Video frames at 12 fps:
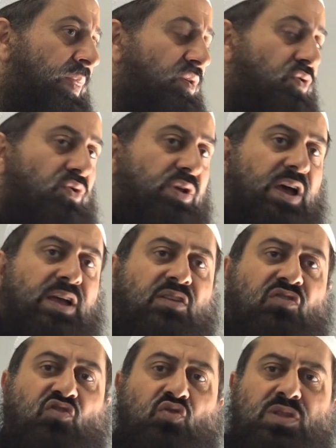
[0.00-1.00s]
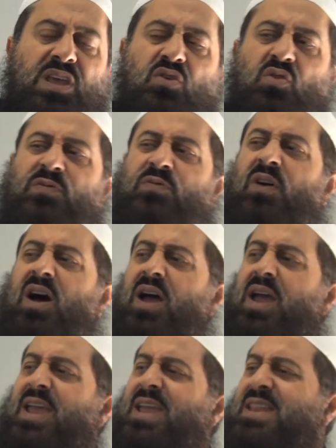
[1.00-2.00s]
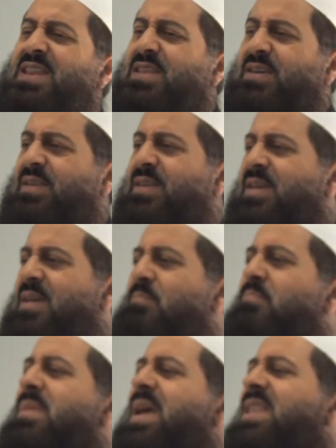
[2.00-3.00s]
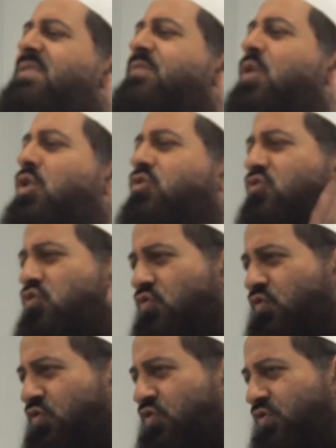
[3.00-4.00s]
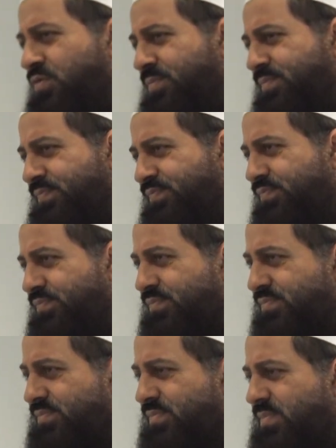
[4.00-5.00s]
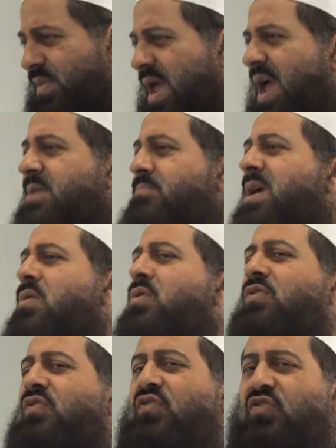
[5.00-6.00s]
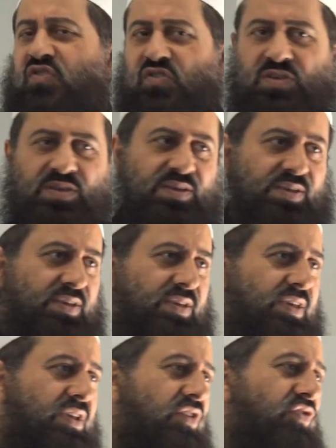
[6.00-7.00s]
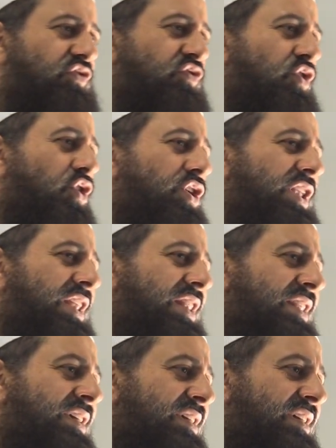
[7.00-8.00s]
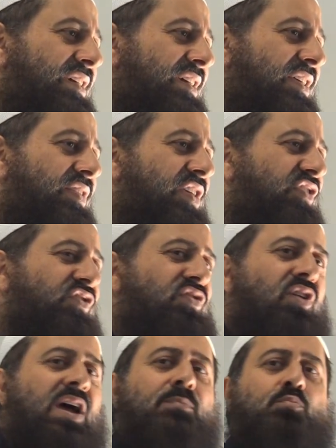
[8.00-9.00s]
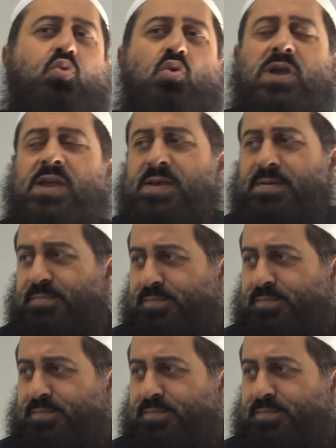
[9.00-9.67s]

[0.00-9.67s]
the Quran and Sunnah, you would find many virtues and merits concerning this night prayer.